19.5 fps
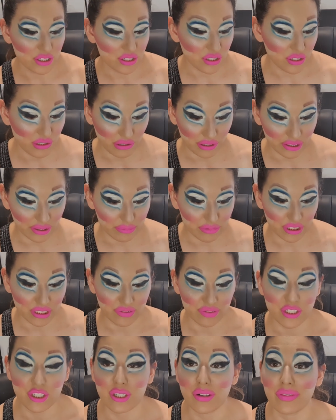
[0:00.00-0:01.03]
so I'm not
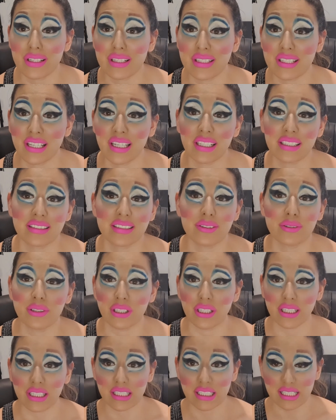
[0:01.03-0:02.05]
even sure if this thing's still
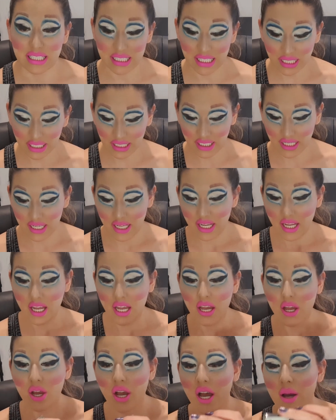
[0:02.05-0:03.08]
going to stick.
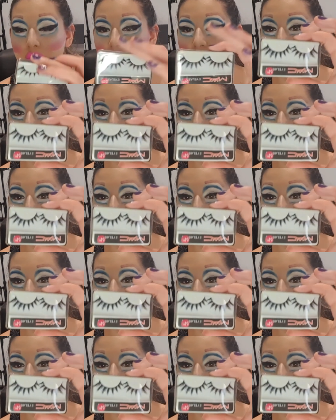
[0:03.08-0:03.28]
I'm just